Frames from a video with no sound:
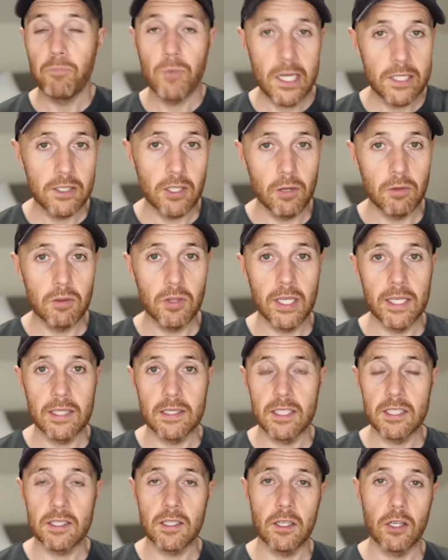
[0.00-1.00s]
I don't think
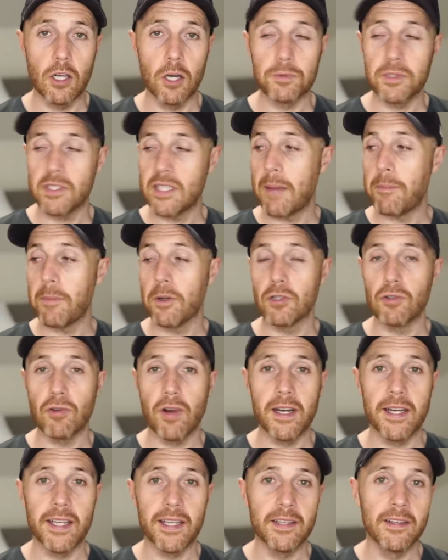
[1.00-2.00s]
this can go up to tempo
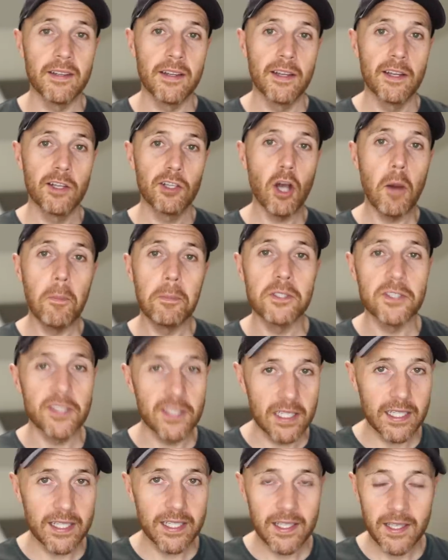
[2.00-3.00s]
training
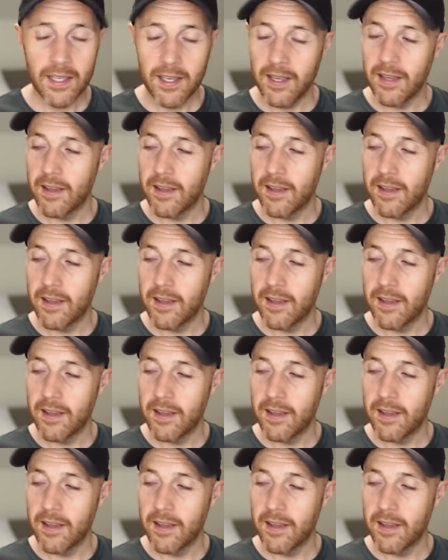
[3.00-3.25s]
competently,